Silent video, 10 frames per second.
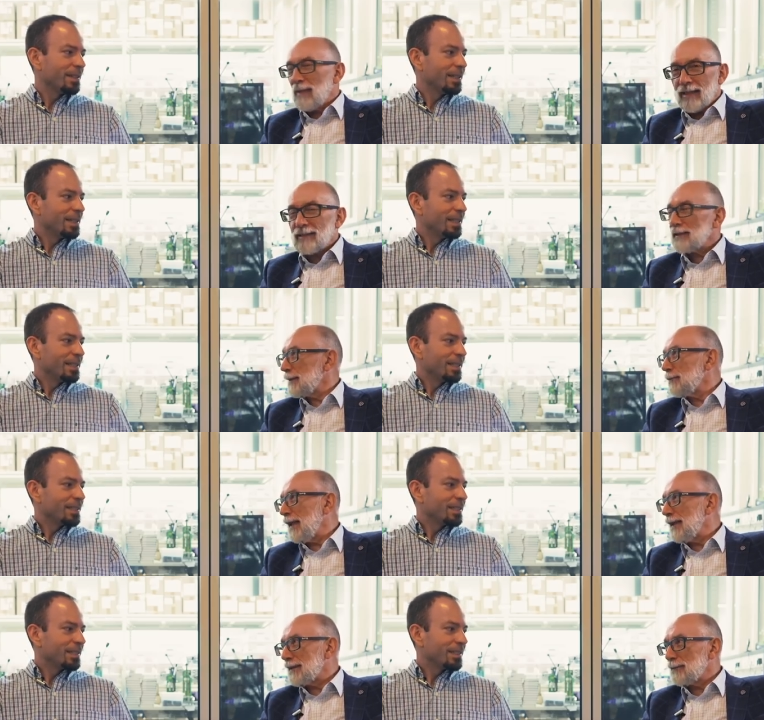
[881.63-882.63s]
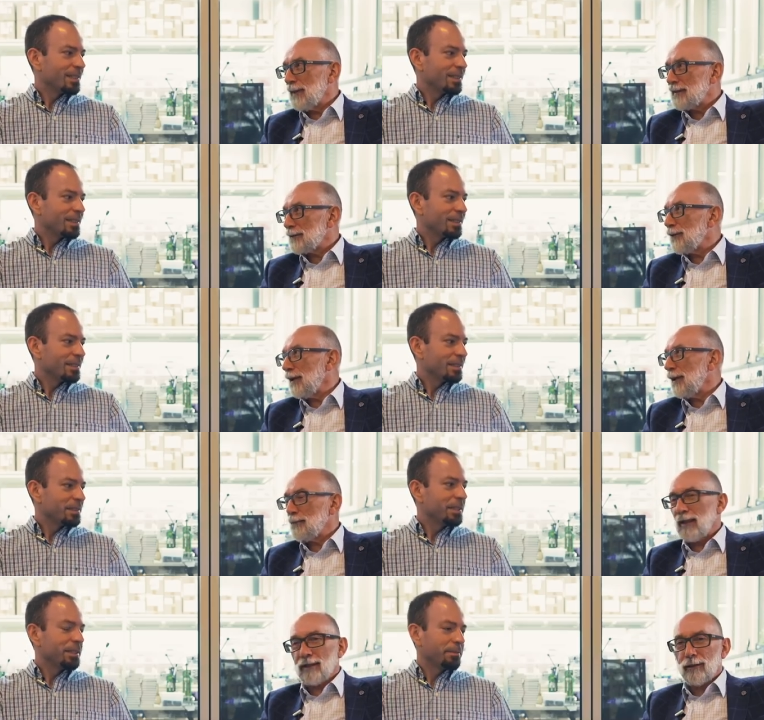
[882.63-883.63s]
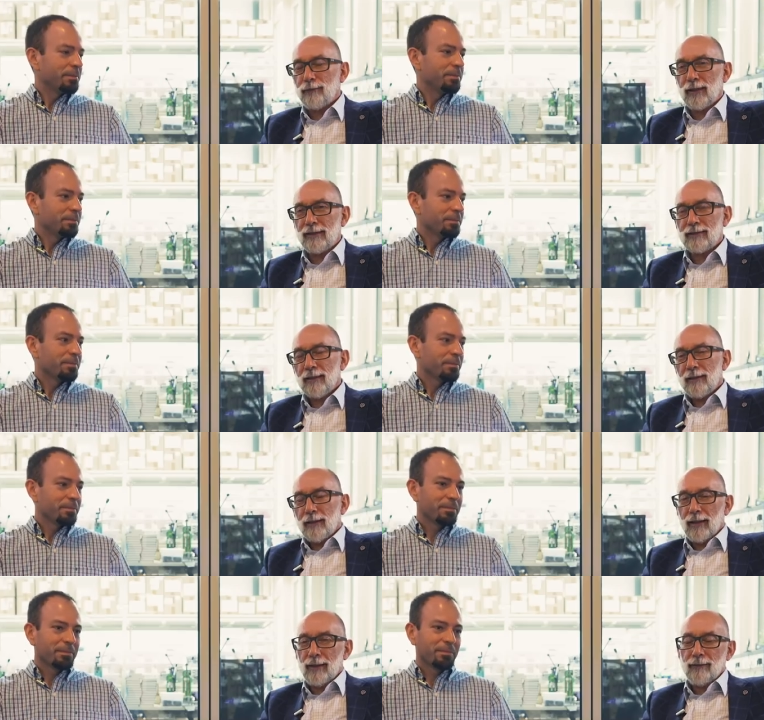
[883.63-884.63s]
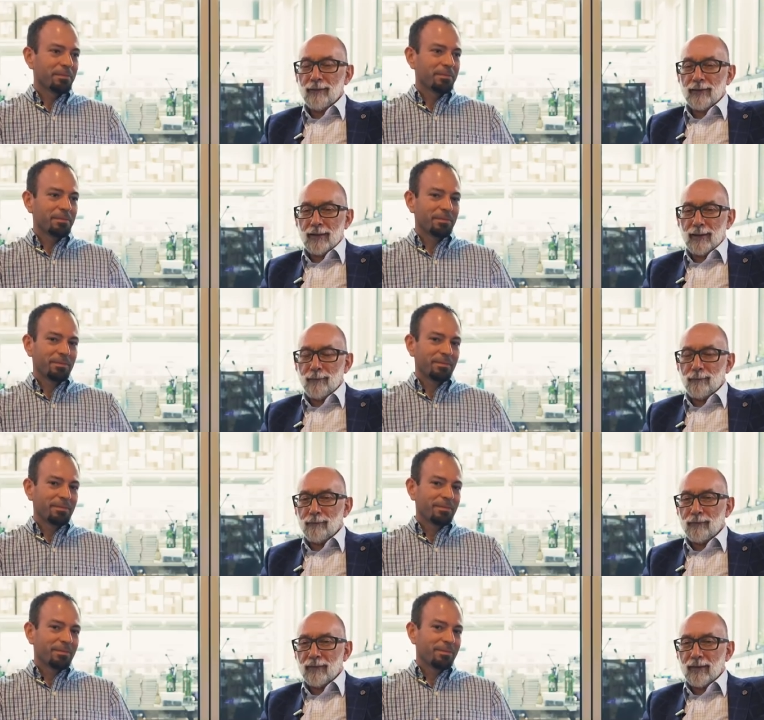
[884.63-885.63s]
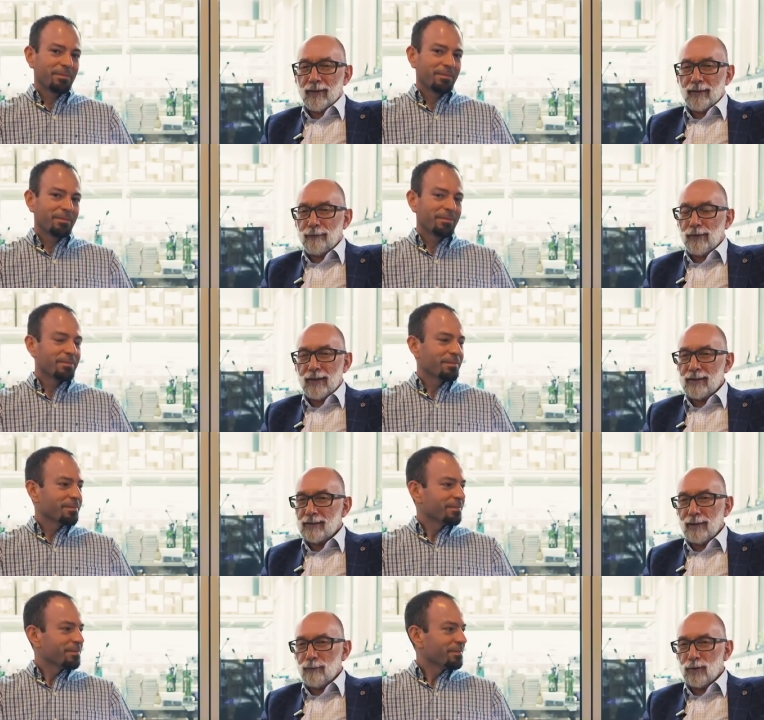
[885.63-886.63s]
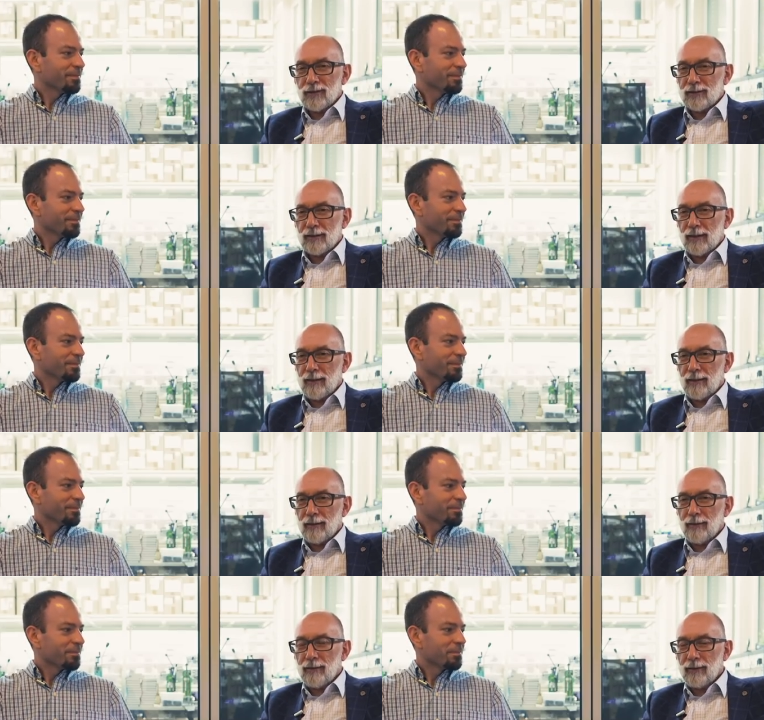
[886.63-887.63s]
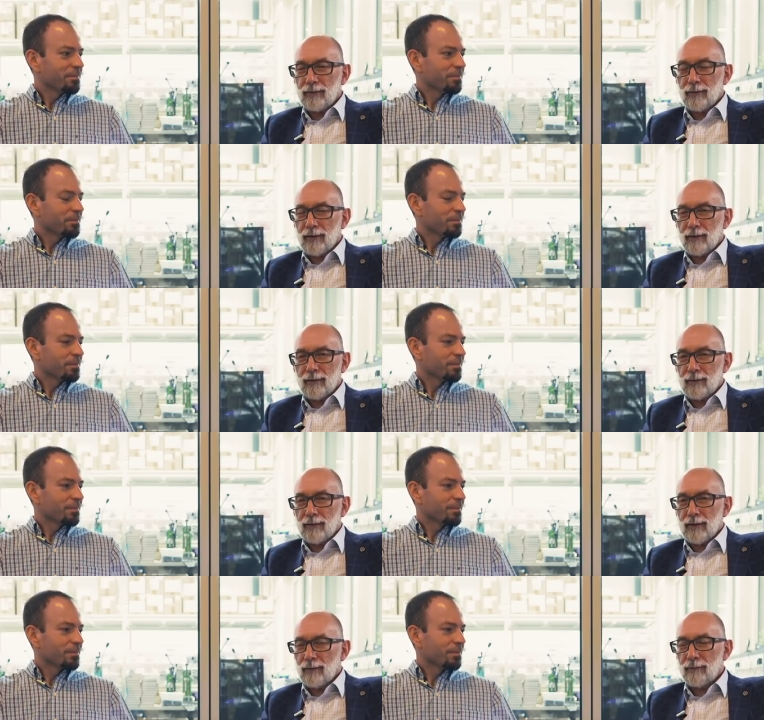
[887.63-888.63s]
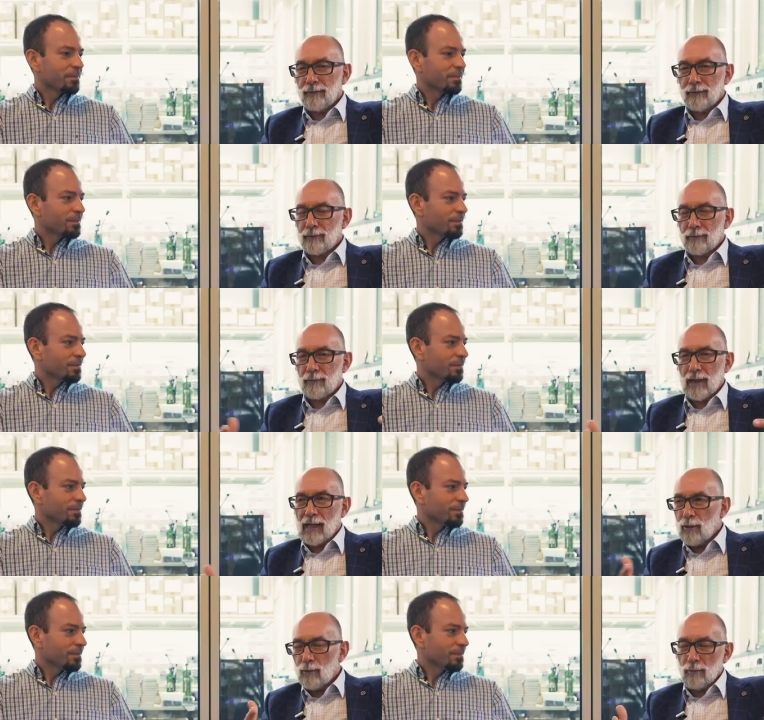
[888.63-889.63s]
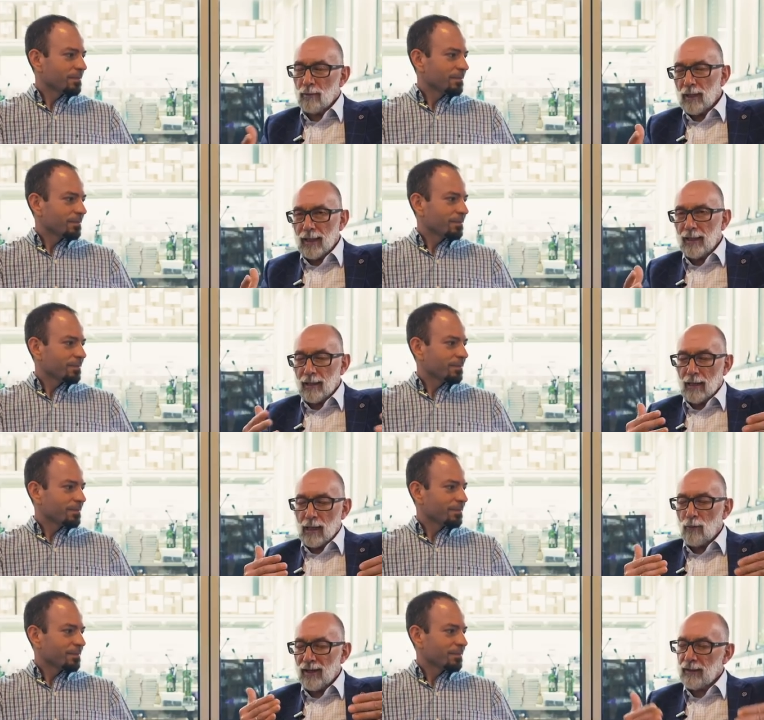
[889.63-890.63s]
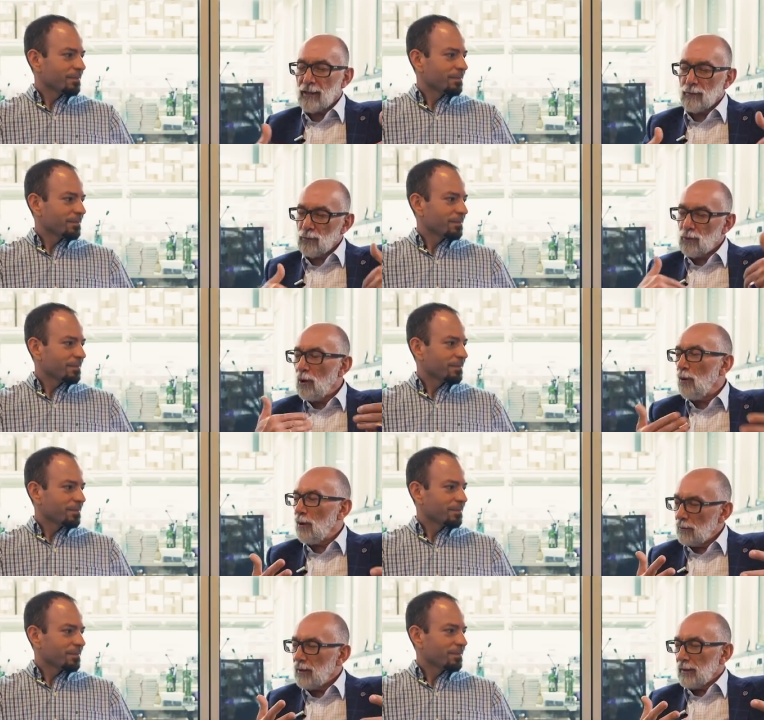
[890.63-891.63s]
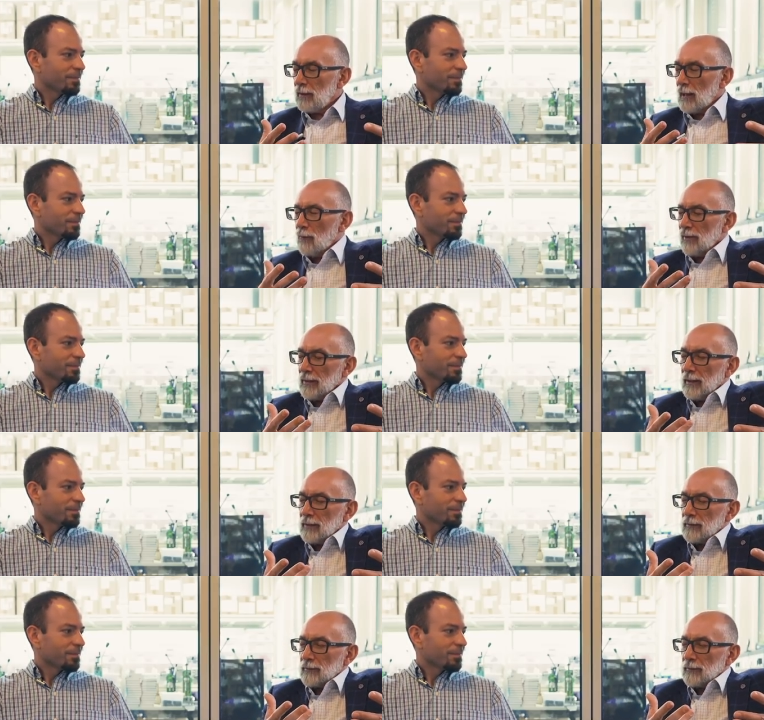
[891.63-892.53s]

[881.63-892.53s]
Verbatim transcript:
Speaker 1: Makes makes makes really a big yeah. difference. And um, the, the, funny thing was, uh, it it. Uh, how I, how I get to know or how I get